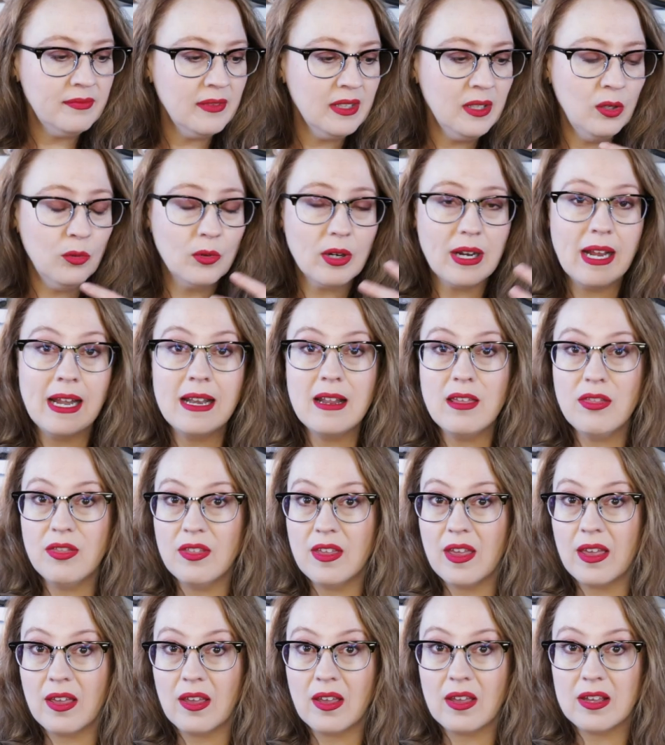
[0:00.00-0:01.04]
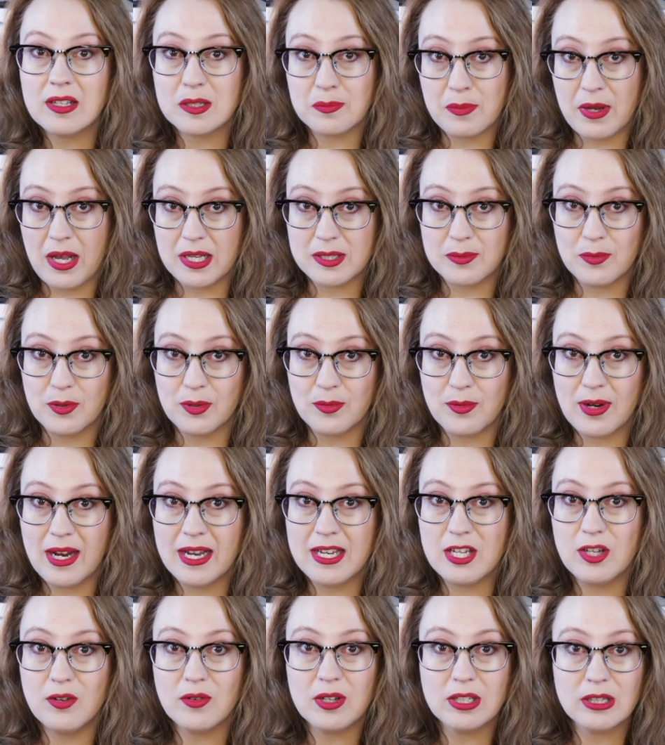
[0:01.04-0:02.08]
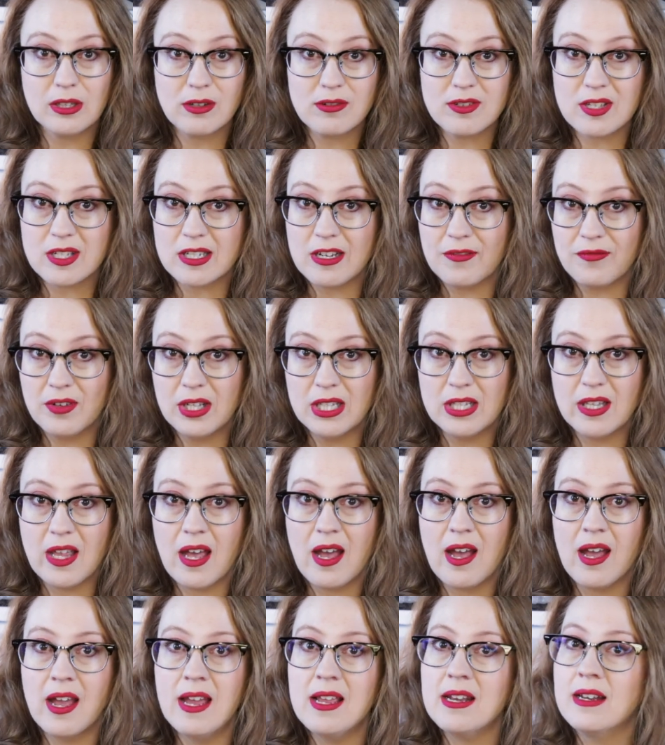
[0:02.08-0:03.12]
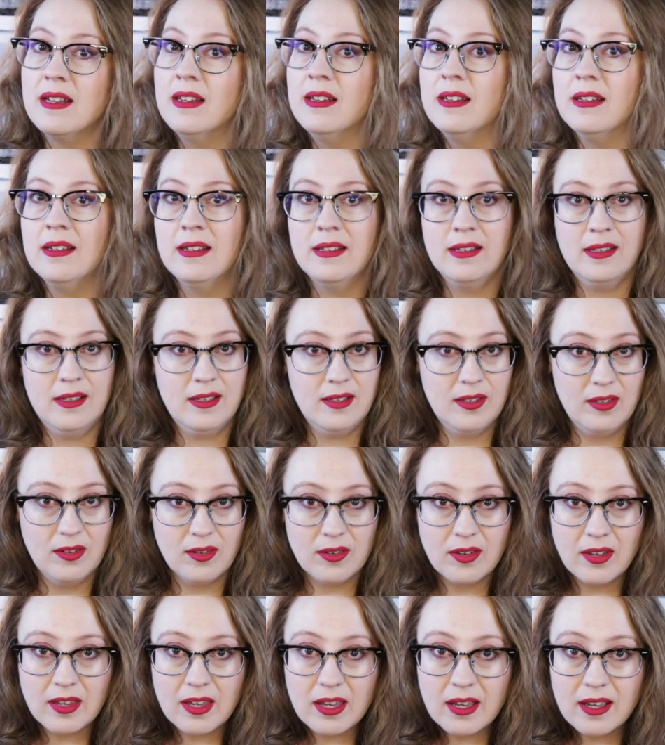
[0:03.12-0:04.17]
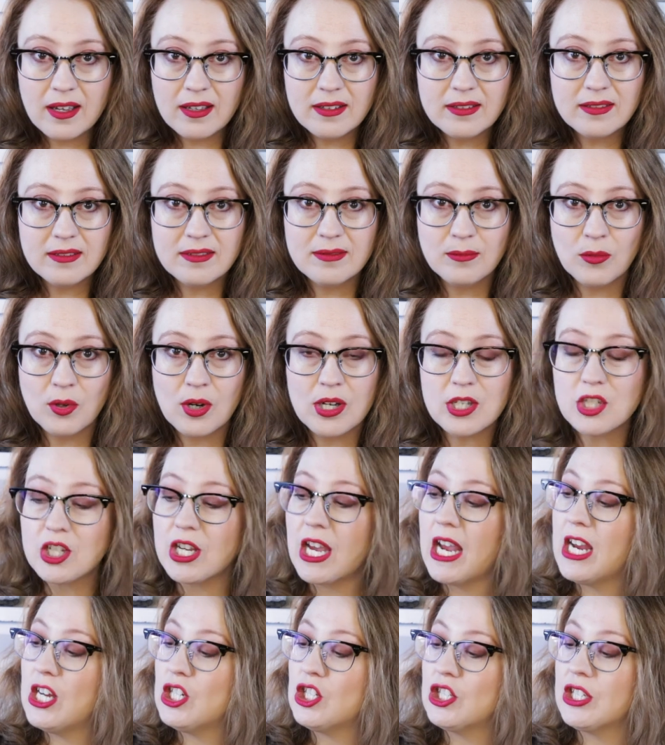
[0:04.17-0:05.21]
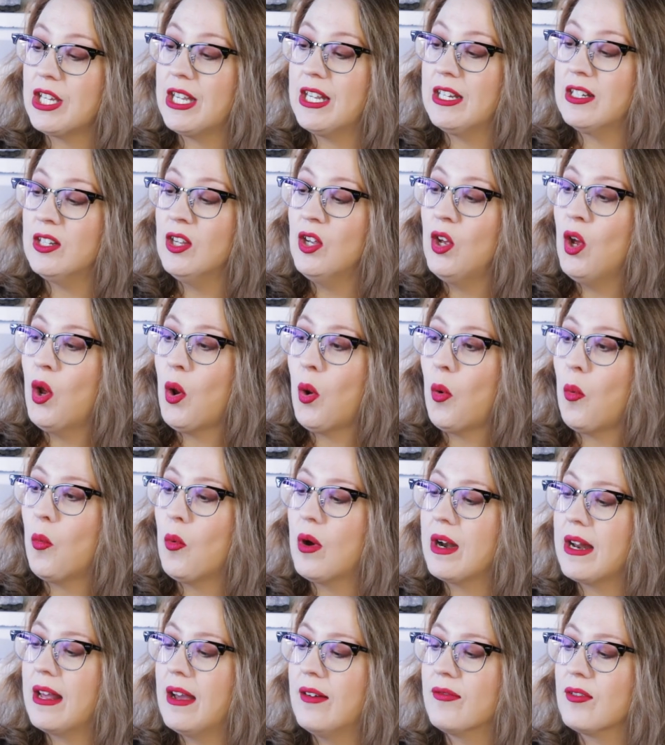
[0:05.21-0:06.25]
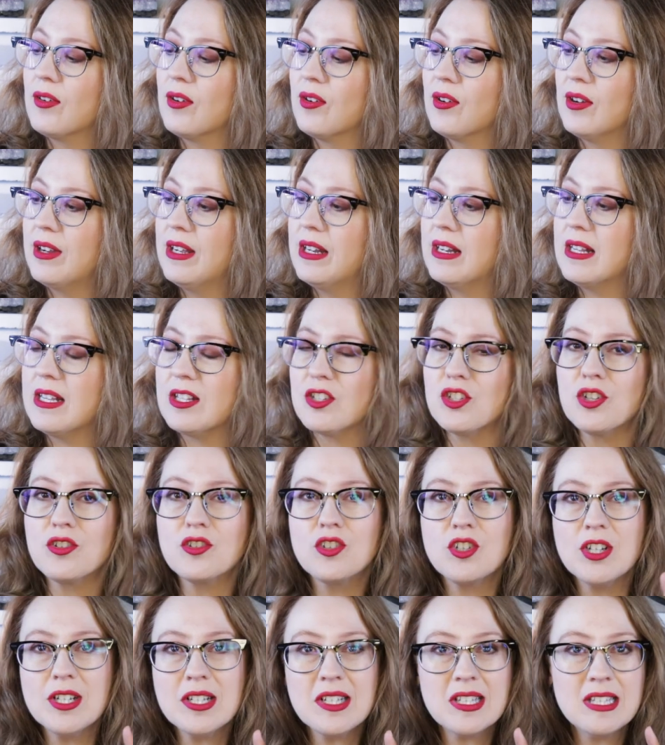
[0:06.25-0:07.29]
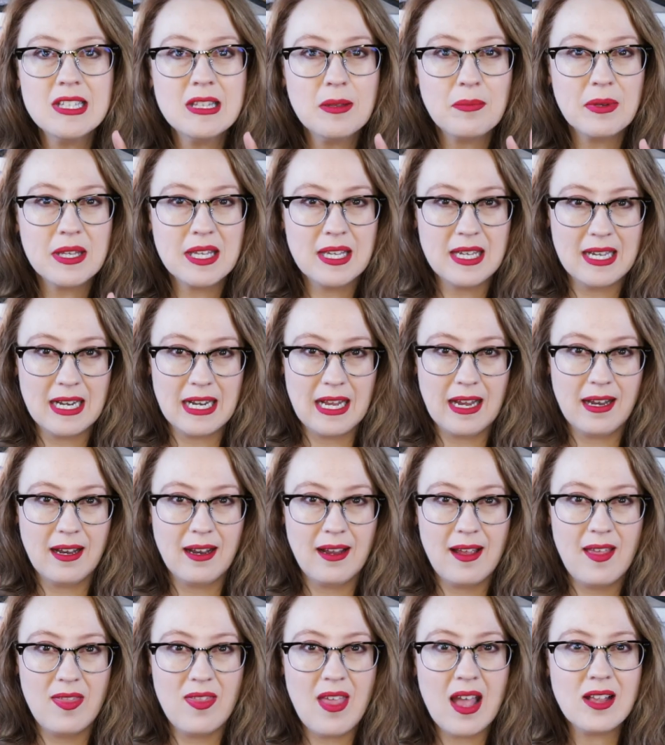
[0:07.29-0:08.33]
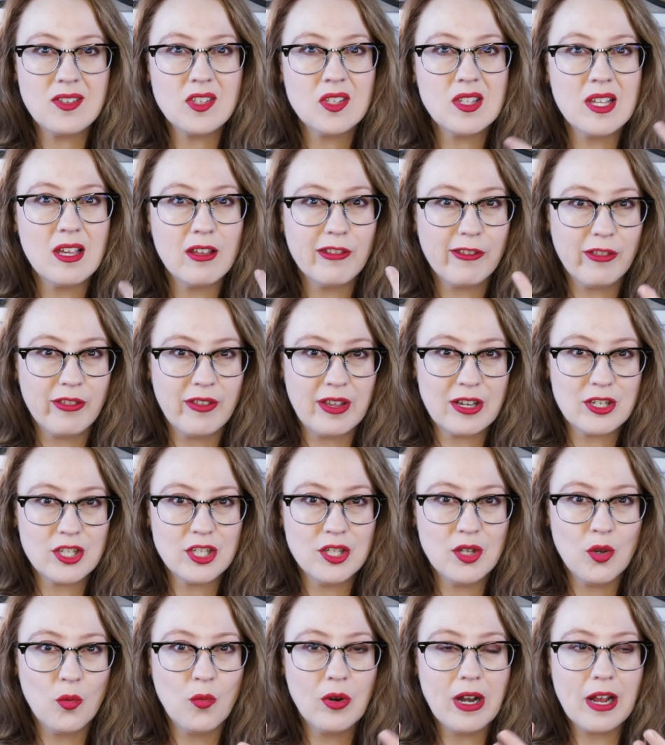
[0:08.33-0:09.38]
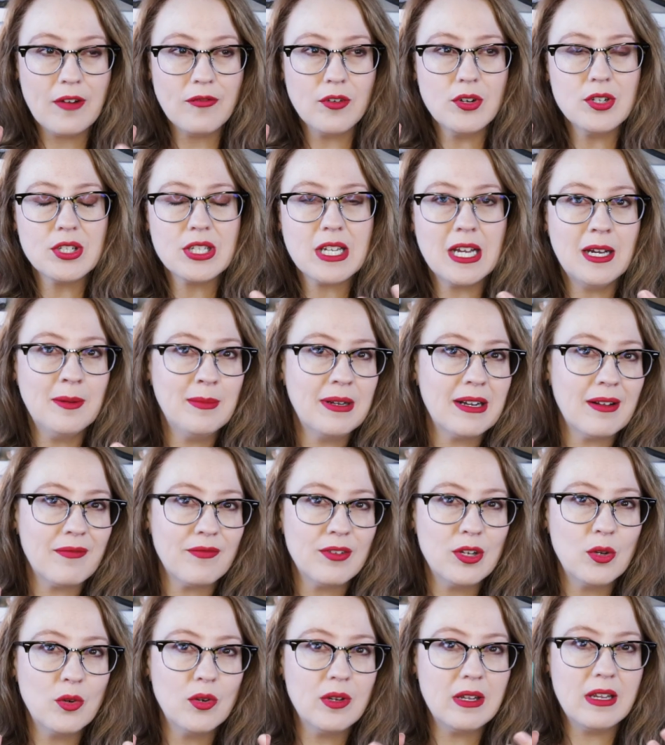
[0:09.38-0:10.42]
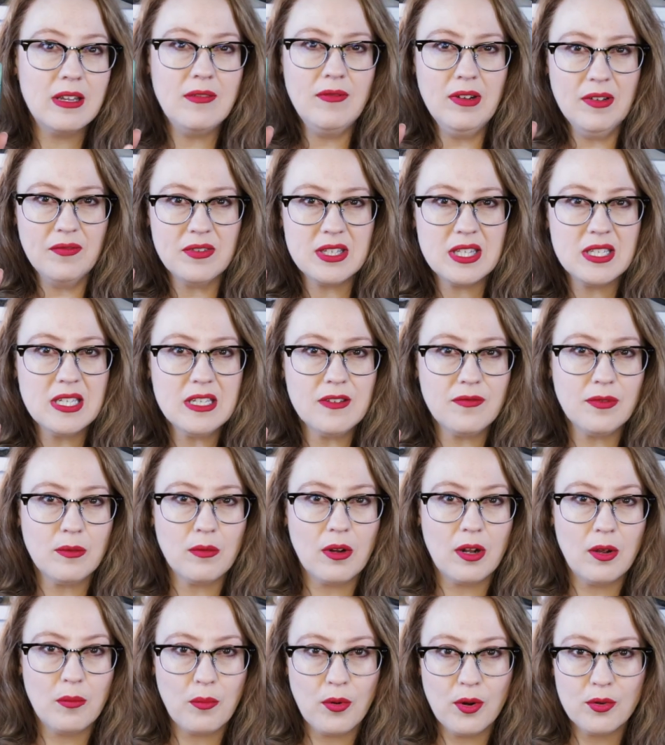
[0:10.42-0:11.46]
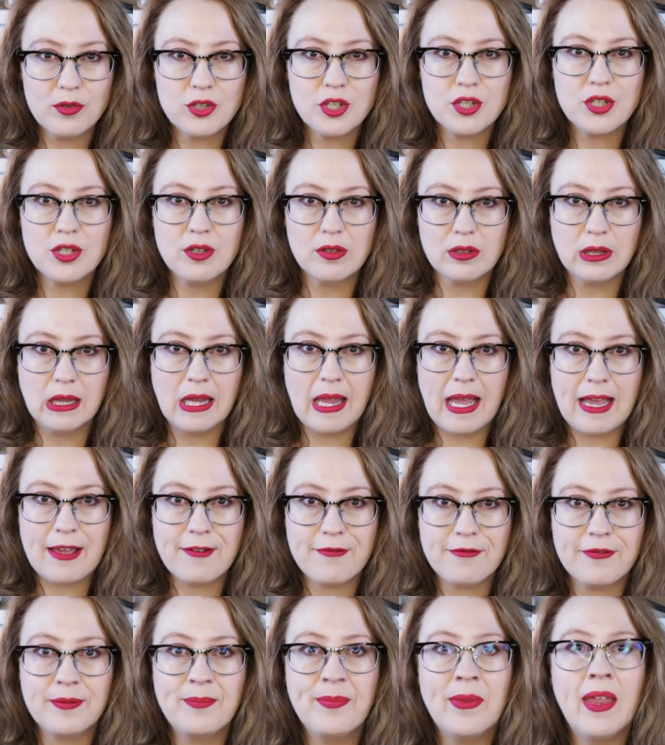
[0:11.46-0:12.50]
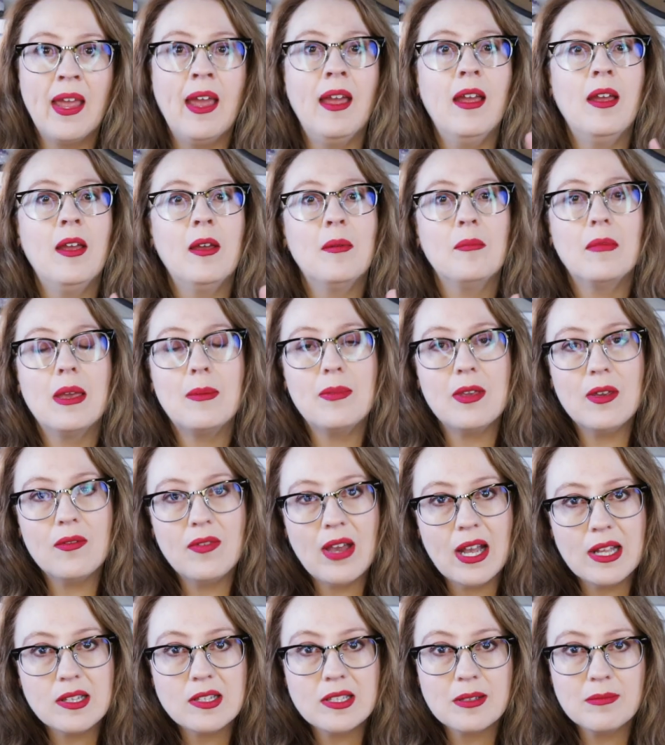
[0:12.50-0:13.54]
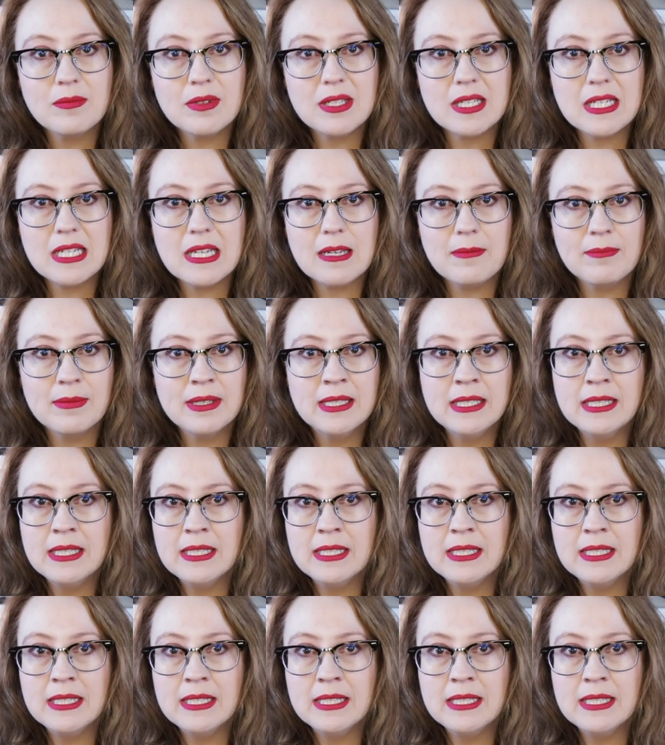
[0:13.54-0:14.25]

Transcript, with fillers: where anything is possible, right? You can learn stuff online. You can get more education, whatever it is. You're just in the beginning. And that's the other thing too. Whatever is coming up for you, even if it's a different approach to your life, maybe you've had some deep,